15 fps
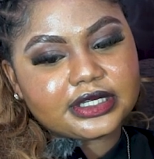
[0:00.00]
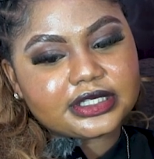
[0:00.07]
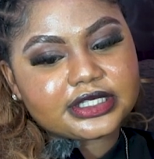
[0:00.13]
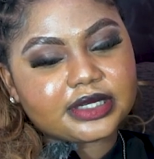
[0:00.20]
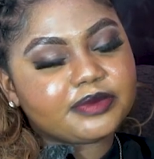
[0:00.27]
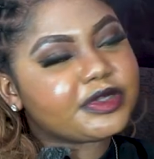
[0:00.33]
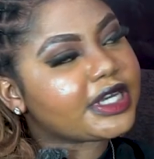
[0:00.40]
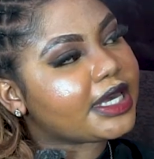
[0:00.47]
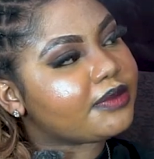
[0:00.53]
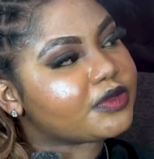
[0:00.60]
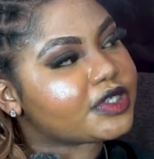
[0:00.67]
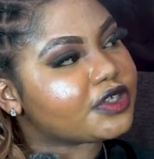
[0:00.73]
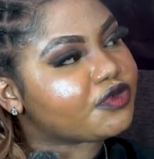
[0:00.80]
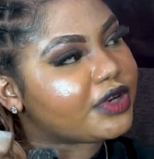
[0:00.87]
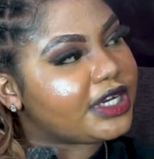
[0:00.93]

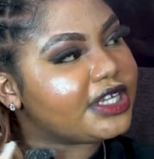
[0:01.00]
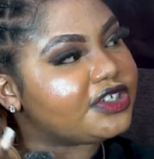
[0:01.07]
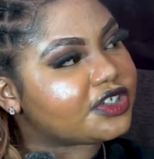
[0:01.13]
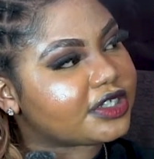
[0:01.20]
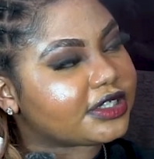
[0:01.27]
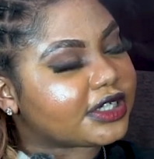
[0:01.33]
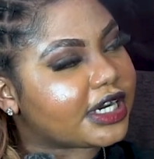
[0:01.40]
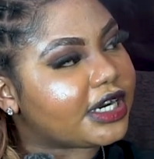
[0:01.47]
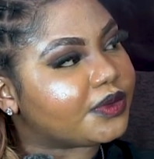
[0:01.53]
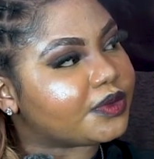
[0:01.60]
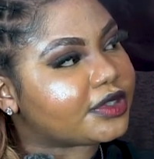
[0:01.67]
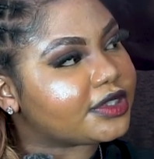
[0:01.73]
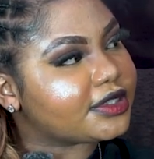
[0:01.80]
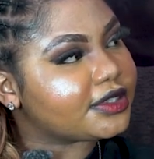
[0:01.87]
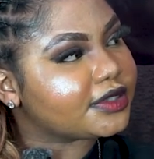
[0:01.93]
sometimes religion
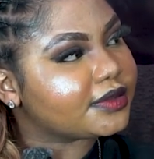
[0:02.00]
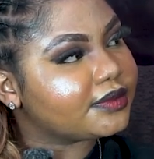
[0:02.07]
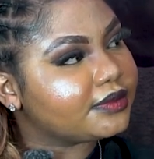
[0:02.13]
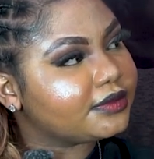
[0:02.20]
counts.